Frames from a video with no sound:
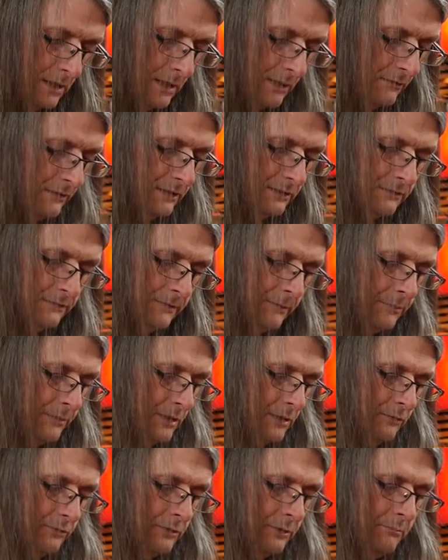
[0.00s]
I get to flip
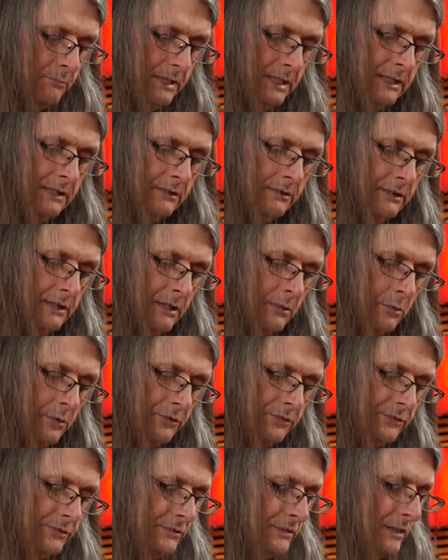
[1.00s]
that over. Immediately, I
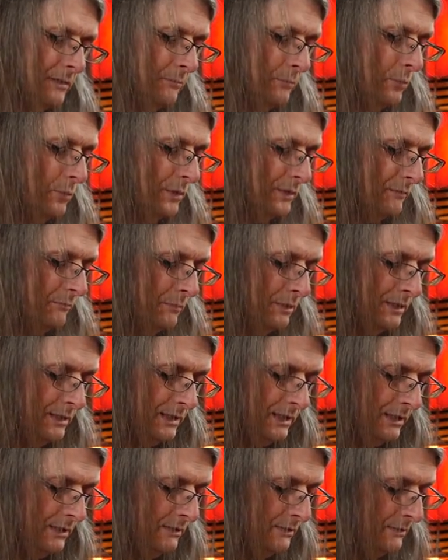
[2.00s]
will dump one of
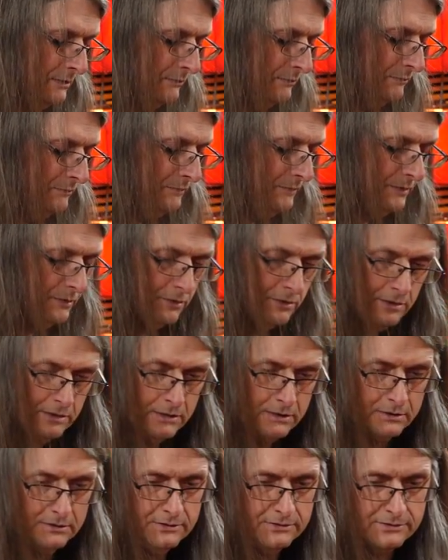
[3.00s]
my fear
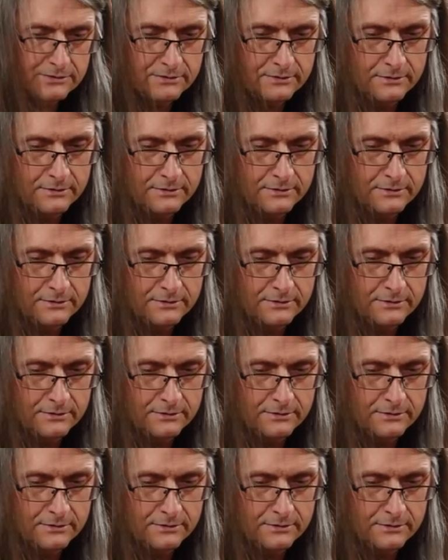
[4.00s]
cards.